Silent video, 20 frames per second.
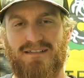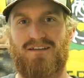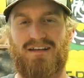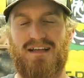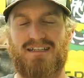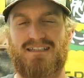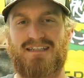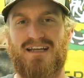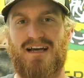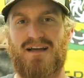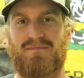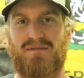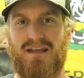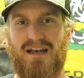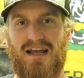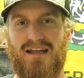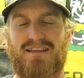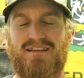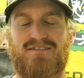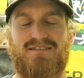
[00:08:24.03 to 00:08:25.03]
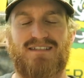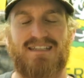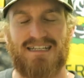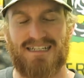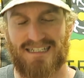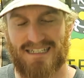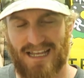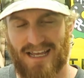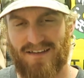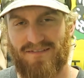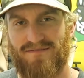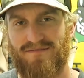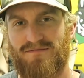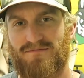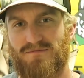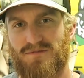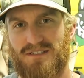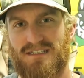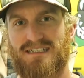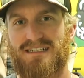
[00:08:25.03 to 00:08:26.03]
Till next time, get out there, stay safe.
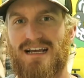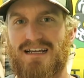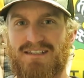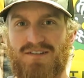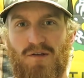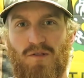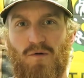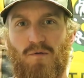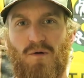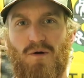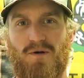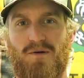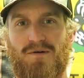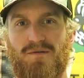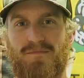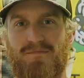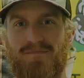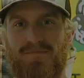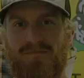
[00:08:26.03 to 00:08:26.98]
We'll see you guys on the water.